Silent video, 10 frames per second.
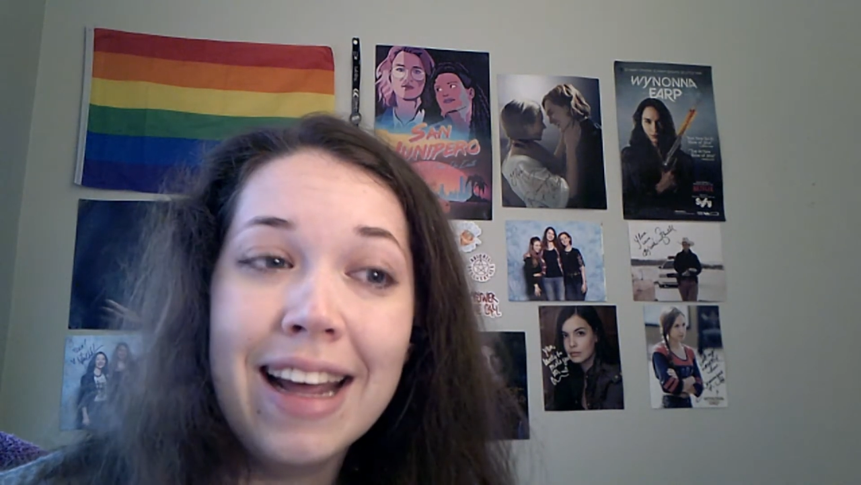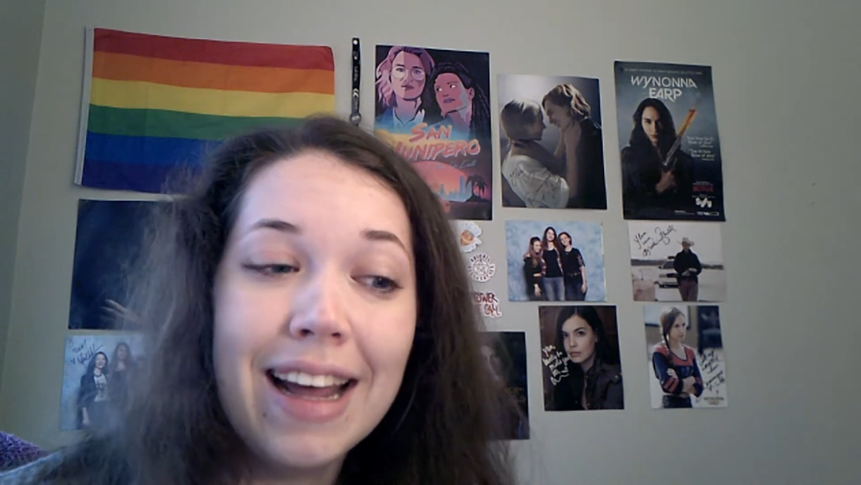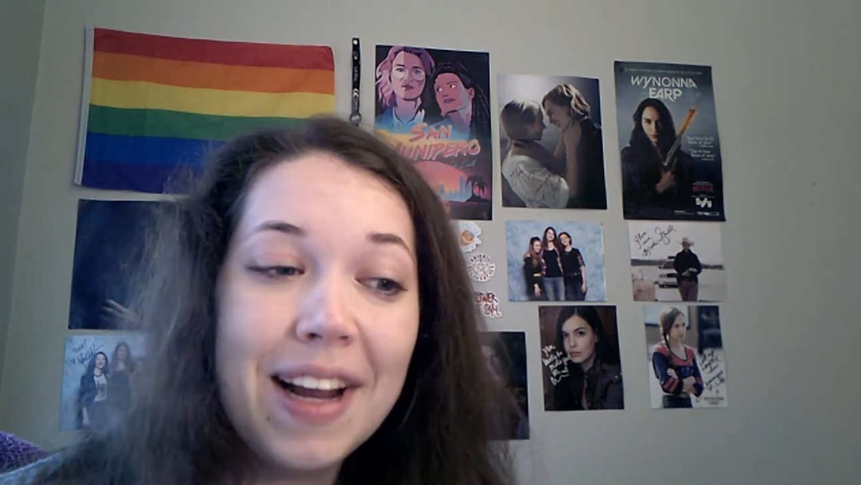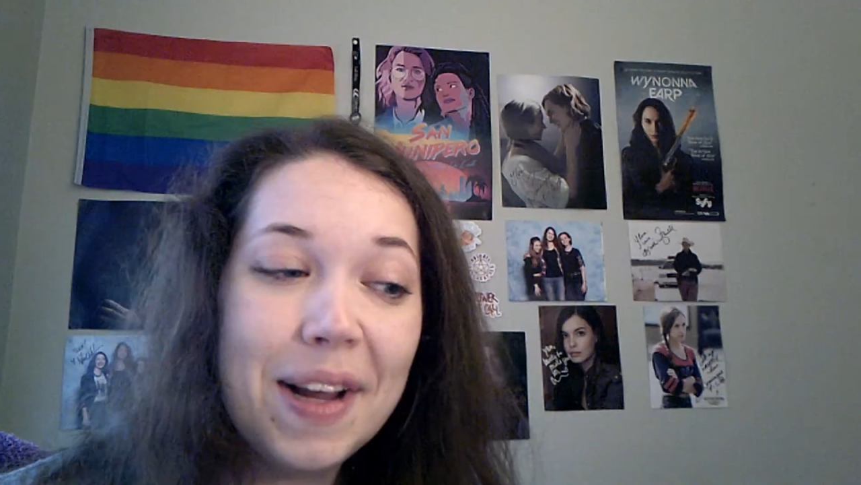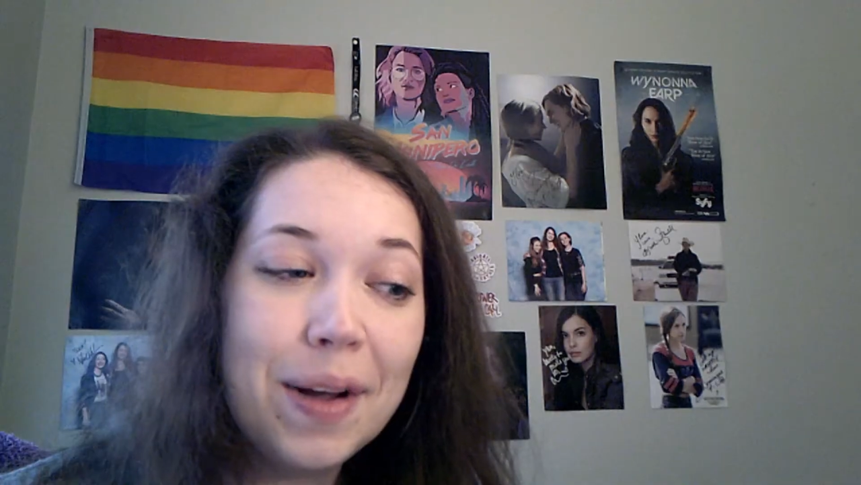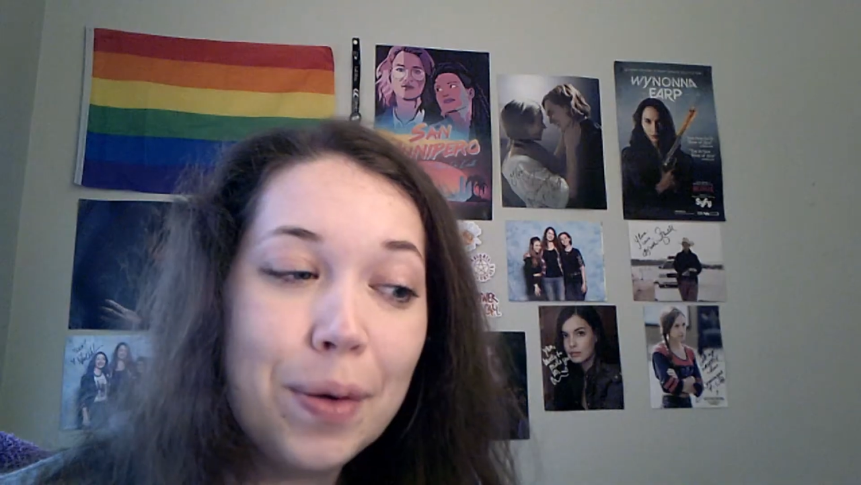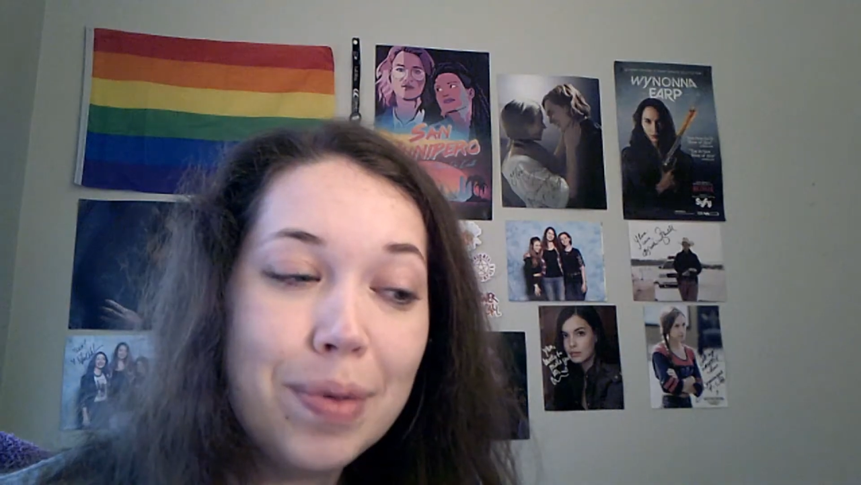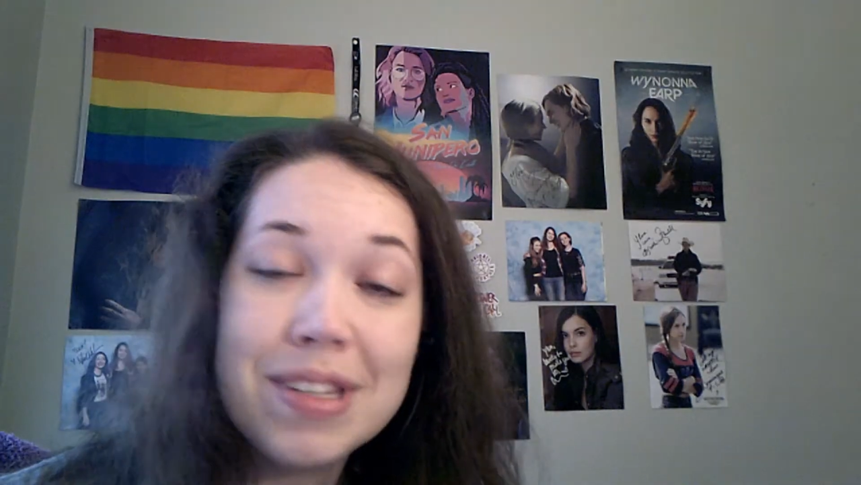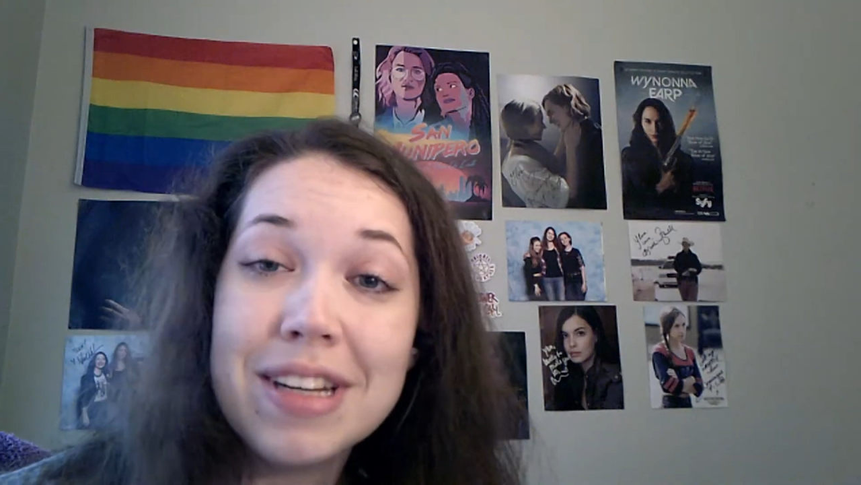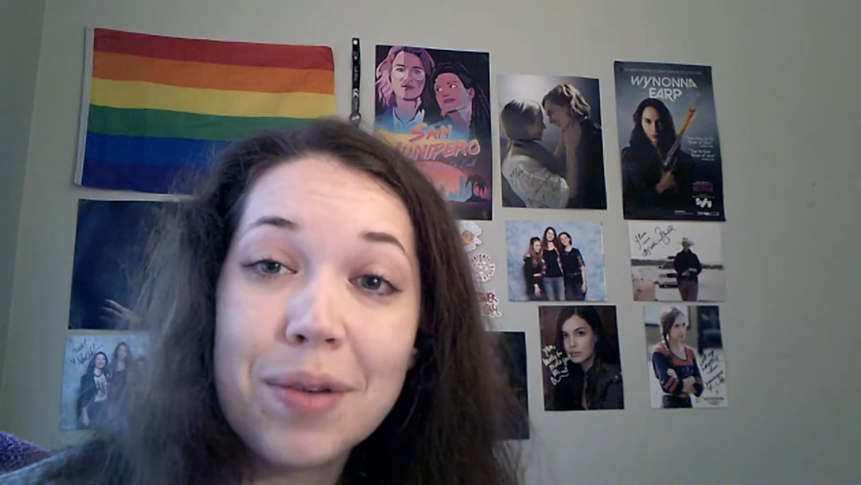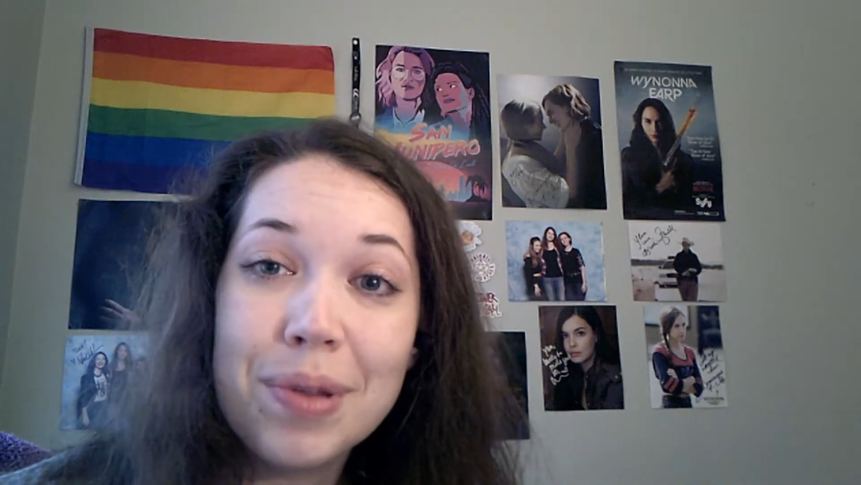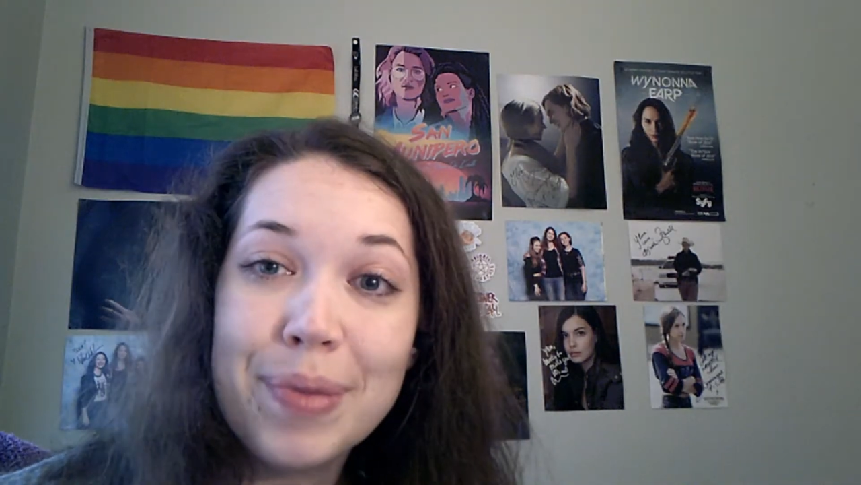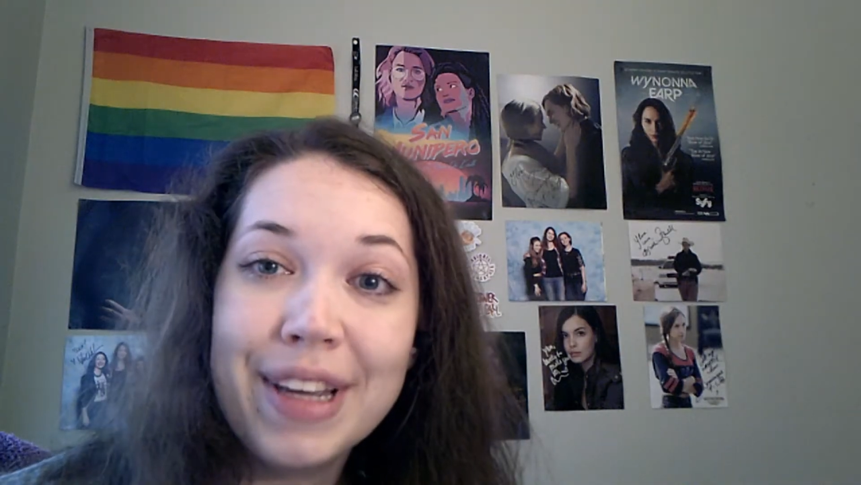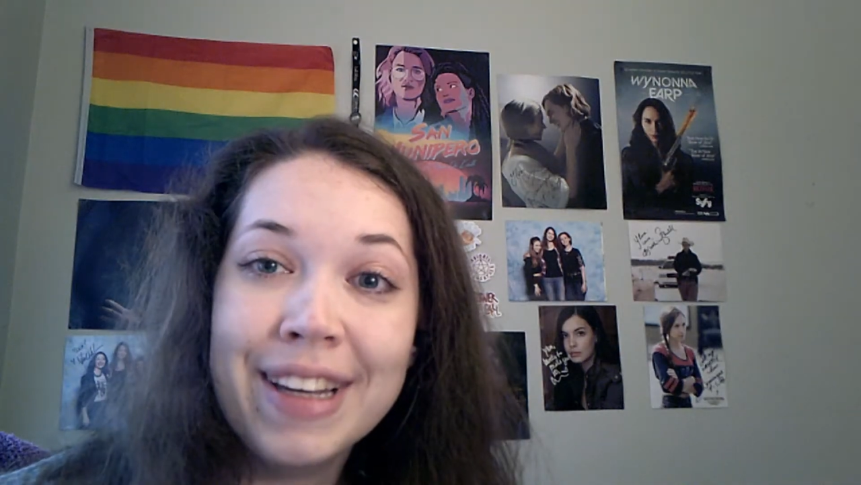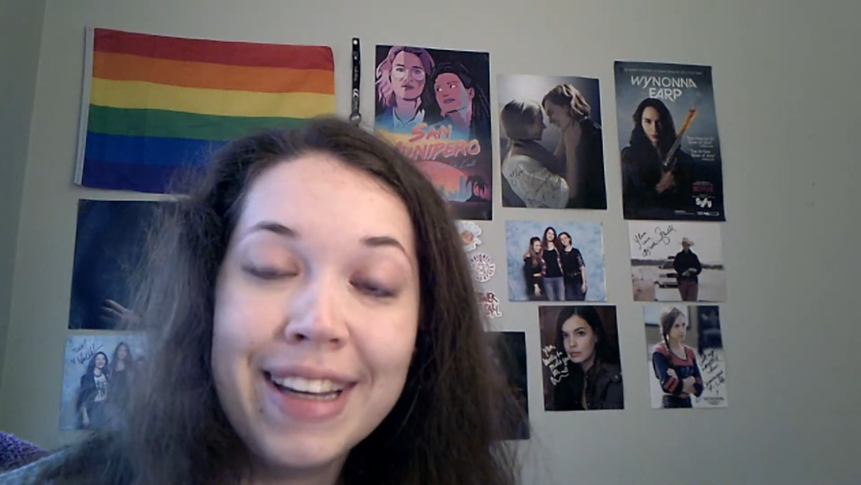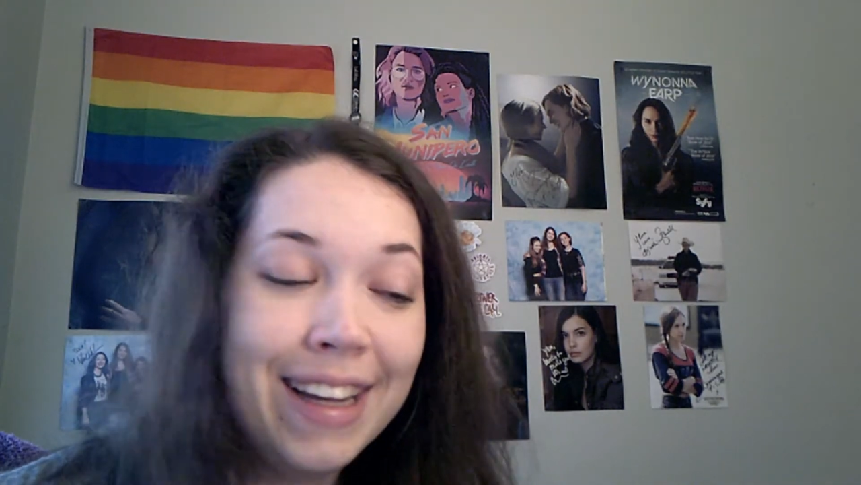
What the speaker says: and I hope you stick with me.